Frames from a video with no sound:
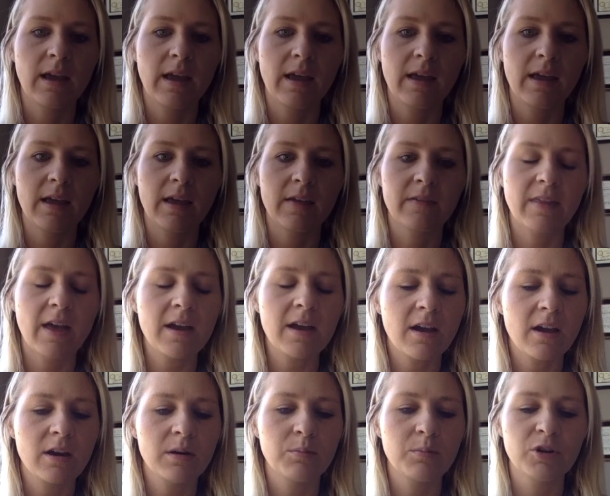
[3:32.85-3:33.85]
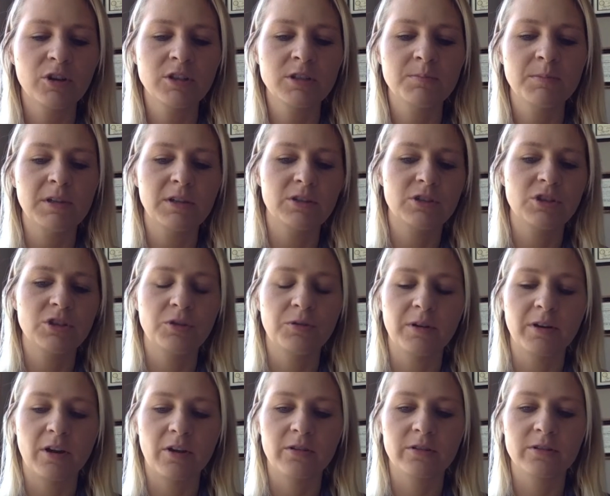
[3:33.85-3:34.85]
And that kind of brings me to
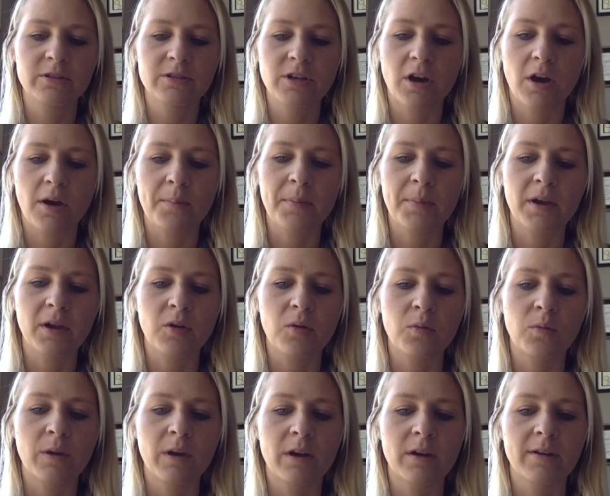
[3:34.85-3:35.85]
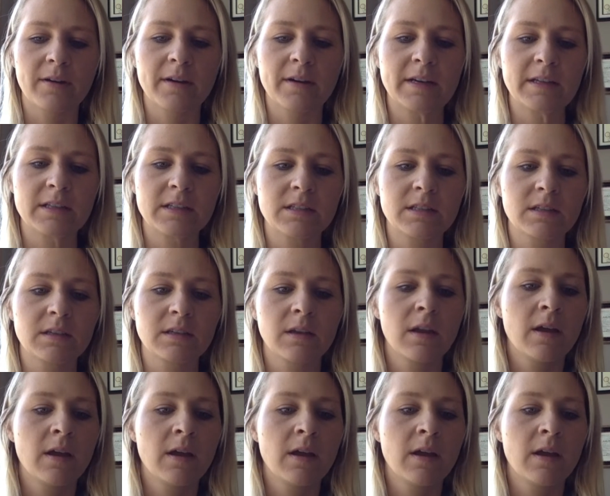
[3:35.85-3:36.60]
another topic where it's